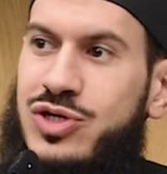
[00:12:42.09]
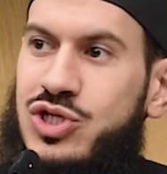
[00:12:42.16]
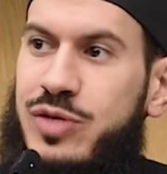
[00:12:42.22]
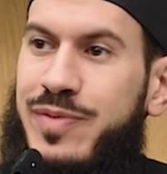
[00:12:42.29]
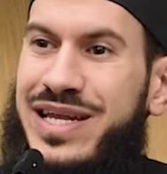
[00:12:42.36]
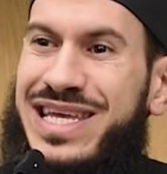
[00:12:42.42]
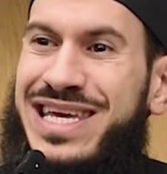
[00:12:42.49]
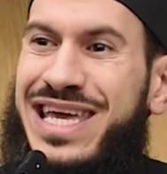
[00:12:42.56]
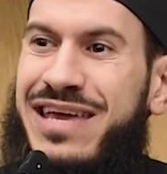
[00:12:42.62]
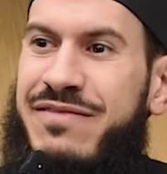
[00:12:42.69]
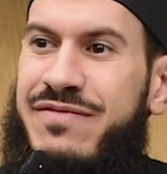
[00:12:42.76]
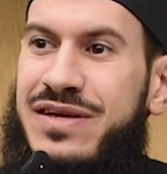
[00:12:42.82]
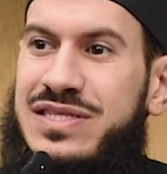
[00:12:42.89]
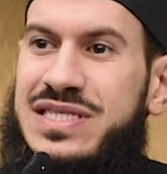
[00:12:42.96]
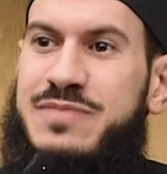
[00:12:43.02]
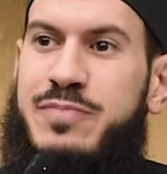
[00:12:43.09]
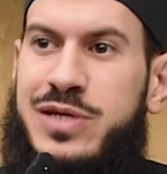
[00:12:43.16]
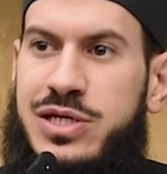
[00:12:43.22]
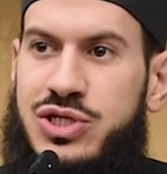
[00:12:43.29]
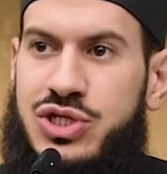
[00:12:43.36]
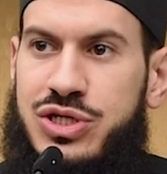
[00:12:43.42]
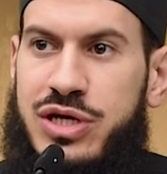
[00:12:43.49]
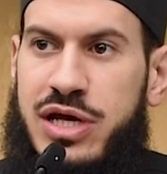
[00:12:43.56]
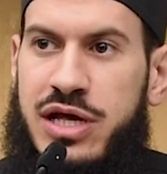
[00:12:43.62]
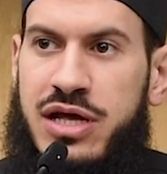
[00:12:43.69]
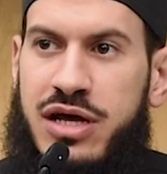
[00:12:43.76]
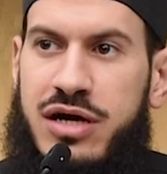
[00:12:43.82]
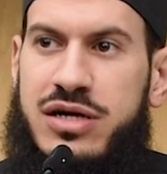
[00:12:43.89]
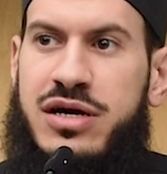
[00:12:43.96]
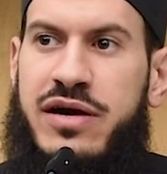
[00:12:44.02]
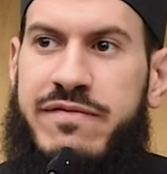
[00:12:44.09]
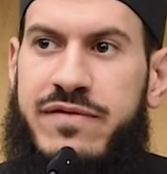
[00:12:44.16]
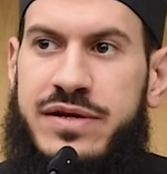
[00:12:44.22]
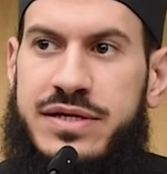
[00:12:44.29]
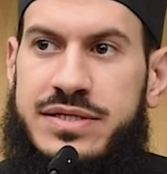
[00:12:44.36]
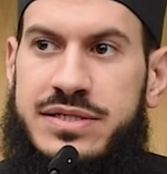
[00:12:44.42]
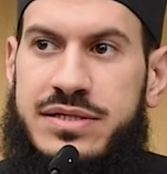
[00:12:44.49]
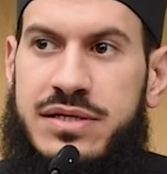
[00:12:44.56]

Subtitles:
And he gave a speech, a covenant,